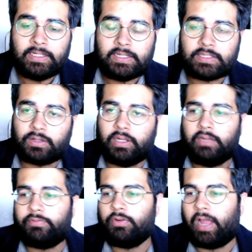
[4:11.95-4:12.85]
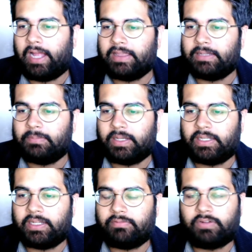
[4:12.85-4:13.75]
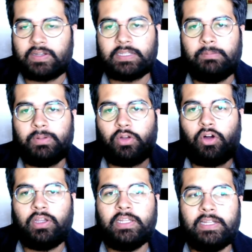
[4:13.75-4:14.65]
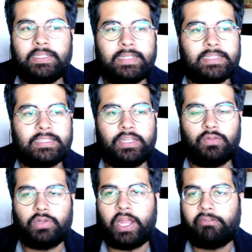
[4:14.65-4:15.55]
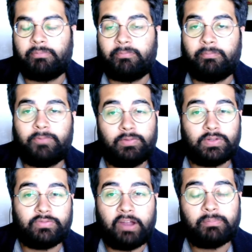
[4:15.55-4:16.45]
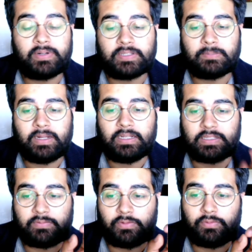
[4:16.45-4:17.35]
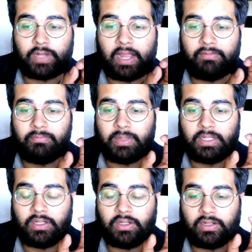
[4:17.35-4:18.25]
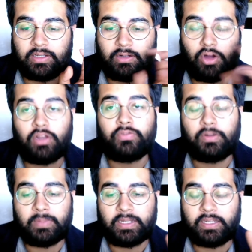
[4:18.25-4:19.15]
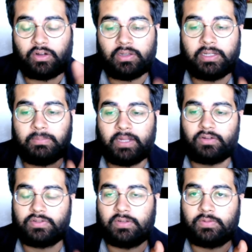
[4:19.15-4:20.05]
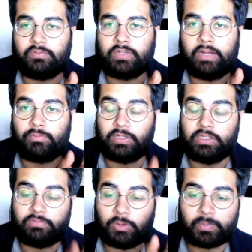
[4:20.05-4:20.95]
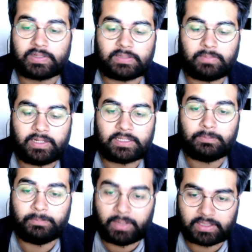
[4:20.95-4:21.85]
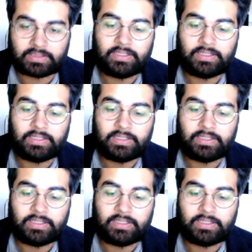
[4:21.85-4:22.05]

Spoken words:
So if you had the money, for example, only in Tesla, you would have 55% minus. If you would have money, all of your money only in Microsoft, you would have 24% minus. But